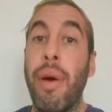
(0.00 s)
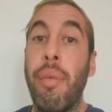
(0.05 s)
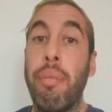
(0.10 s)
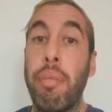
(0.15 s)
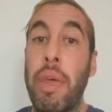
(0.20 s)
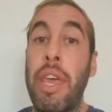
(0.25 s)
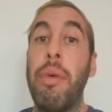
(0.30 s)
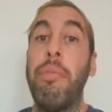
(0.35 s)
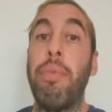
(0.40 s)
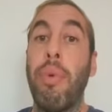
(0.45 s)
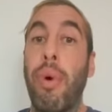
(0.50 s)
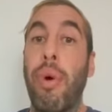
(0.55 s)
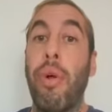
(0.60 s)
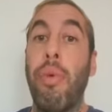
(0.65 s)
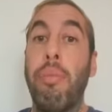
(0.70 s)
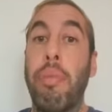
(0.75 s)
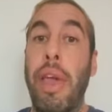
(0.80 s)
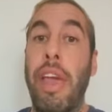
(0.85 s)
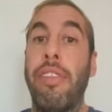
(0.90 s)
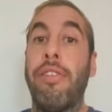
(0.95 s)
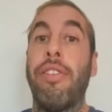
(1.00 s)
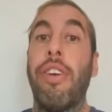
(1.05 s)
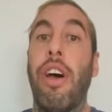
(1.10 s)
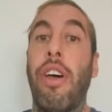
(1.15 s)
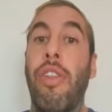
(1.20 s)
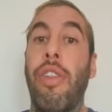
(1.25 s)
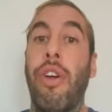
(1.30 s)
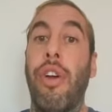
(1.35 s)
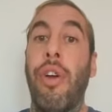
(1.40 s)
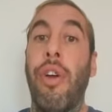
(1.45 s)
people based
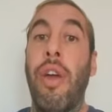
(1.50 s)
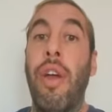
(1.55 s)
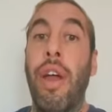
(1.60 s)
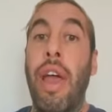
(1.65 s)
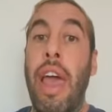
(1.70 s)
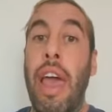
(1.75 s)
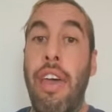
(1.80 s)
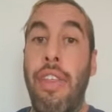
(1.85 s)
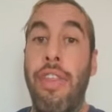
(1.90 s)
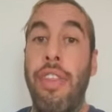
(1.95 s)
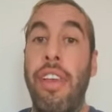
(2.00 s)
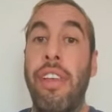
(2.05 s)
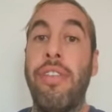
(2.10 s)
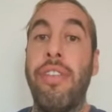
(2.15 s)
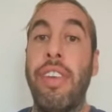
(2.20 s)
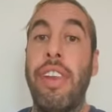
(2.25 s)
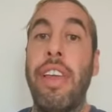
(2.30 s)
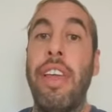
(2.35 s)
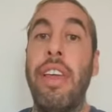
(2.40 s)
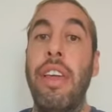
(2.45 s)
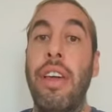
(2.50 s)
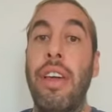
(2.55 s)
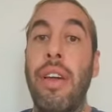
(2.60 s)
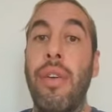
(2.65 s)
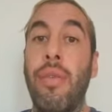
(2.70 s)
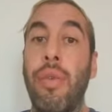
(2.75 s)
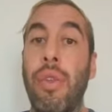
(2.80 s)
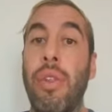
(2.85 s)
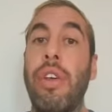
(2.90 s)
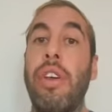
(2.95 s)
on their ethnicity,
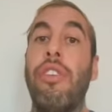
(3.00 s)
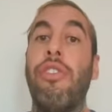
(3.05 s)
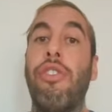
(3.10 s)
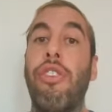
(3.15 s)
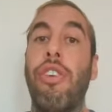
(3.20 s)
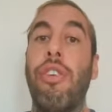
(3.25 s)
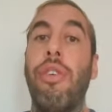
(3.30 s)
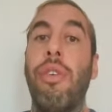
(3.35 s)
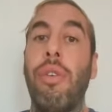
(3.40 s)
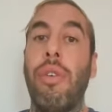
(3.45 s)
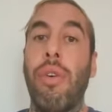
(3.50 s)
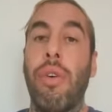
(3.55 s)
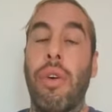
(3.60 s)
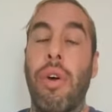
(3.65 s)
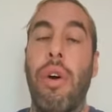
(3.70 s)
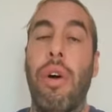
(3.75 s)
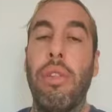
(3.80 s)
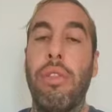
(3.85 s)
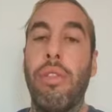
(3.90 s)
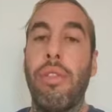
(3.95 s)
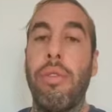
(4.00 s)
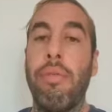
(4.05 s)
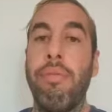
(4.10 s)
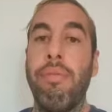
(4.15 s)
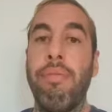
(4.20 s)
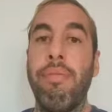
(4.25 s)
religion, or culture.